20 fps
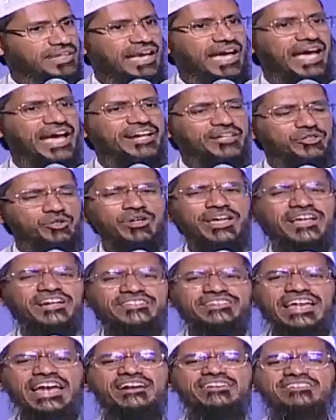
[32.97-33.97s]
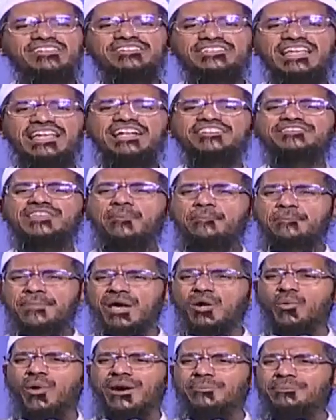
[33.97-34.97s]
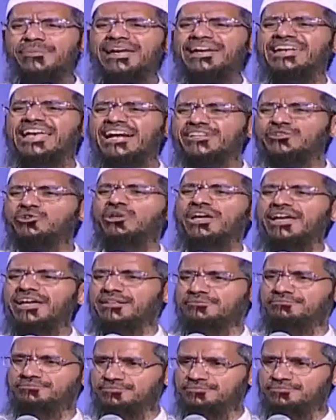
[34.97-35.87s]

And today's number one media today